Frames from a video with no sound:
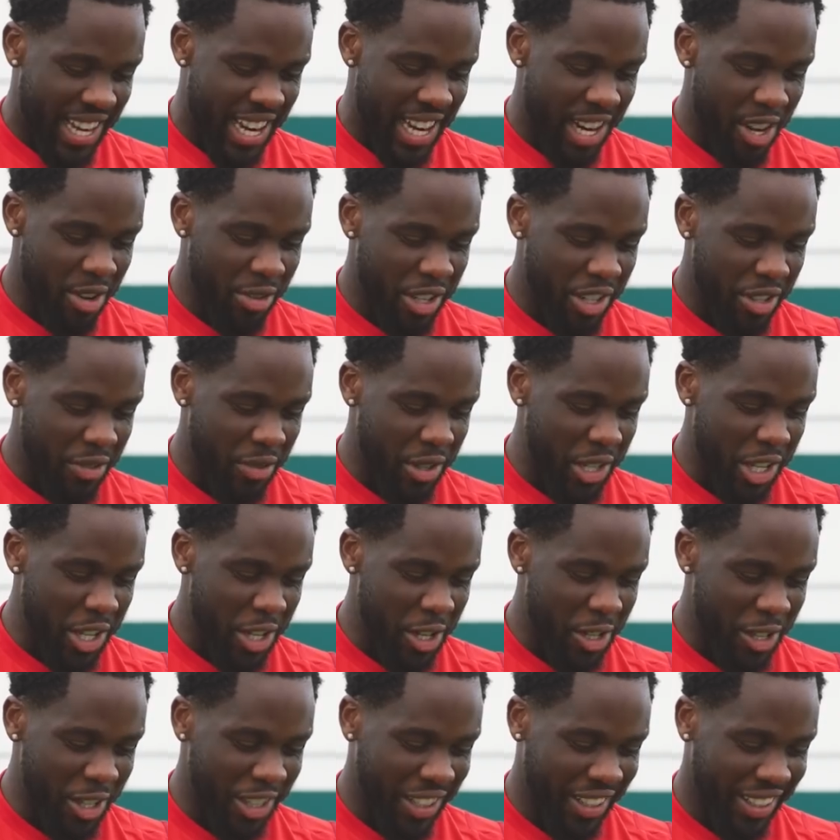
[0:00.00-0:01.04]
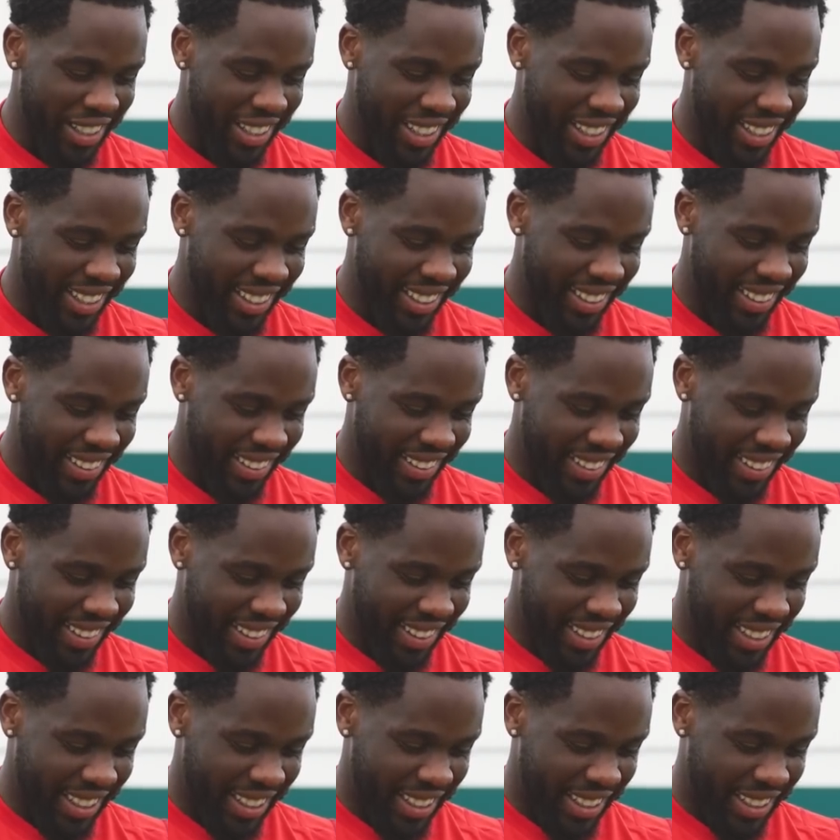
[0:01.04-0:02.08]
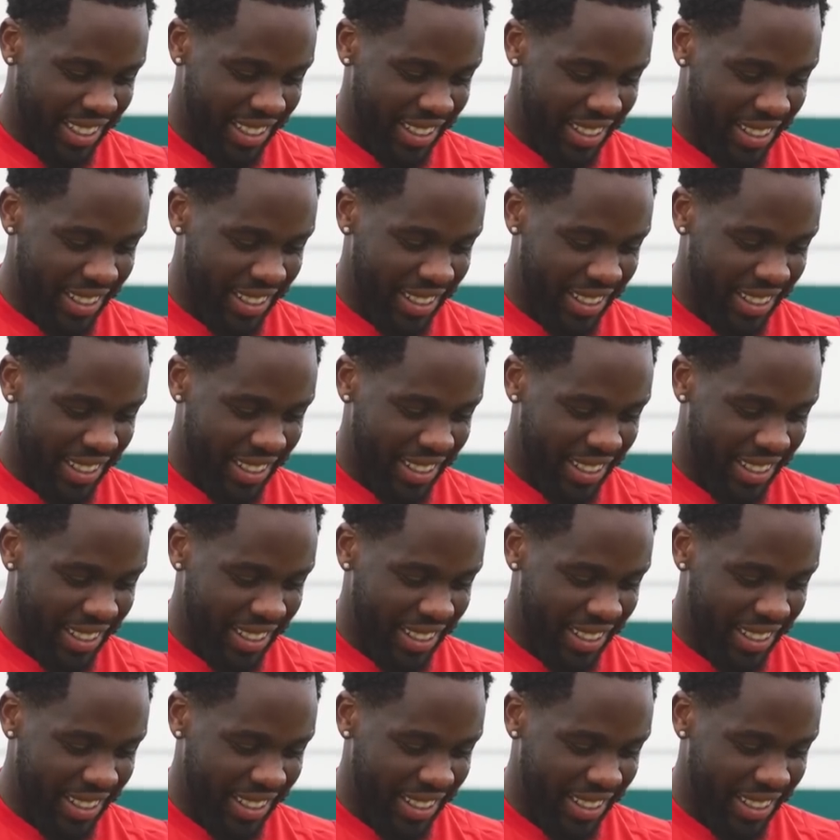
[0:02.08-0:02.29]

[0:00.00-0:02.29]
Uh, I love this video. Good ball as well.